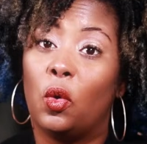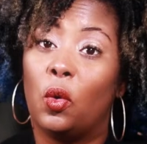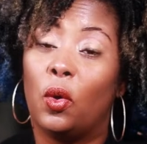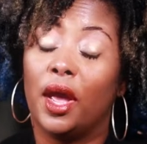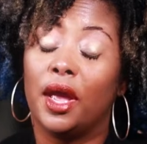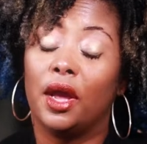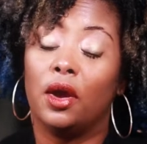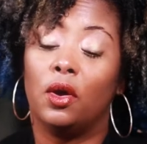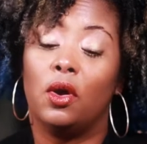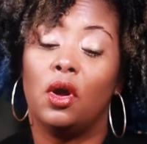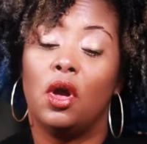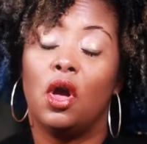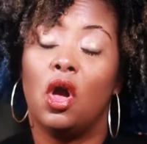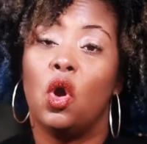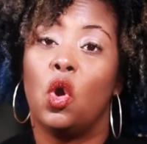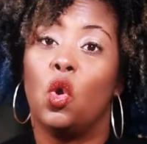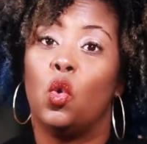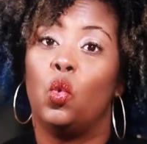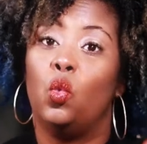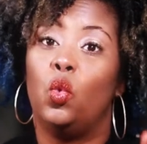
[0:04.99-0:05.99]
coil
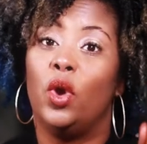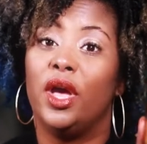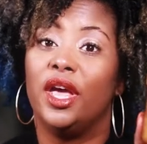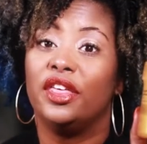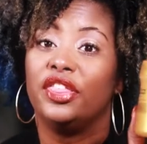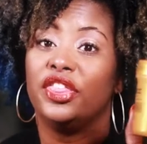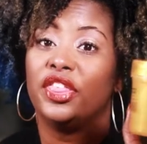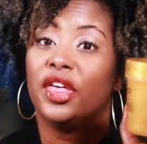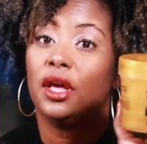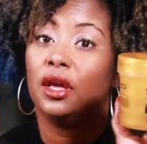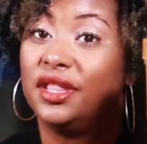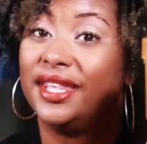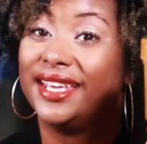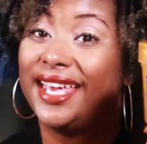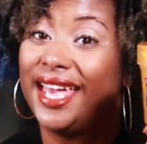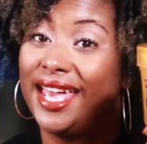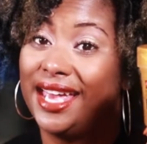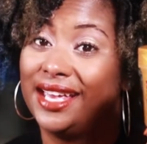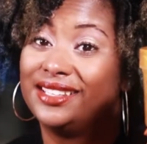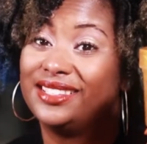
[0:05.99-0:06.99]
with the
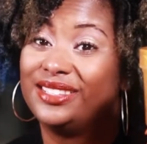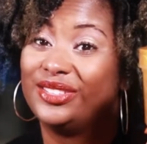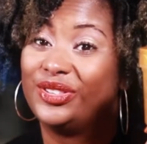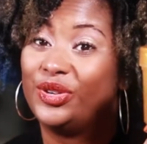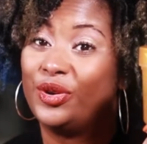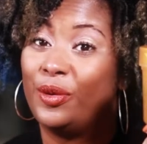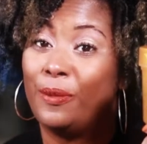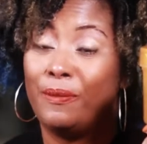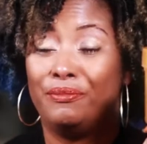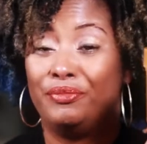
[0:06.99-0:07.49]
cancel,